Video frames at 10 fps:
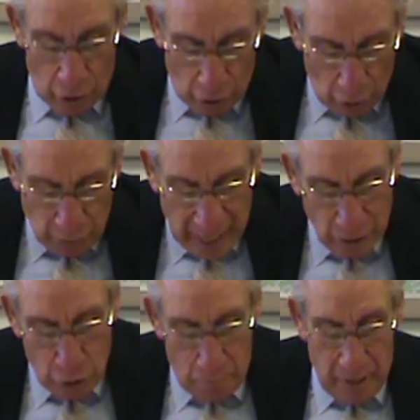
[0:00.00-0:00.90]
Go
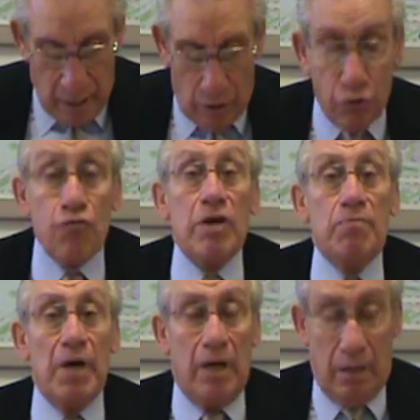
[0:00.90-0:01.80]
down to B,
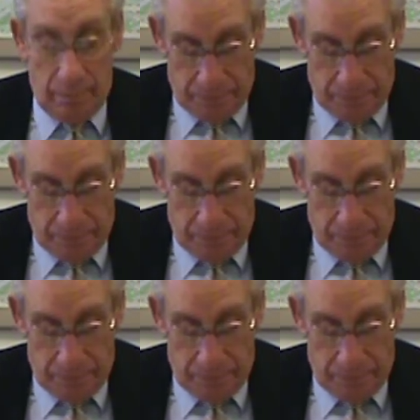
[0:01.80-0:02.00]
3B.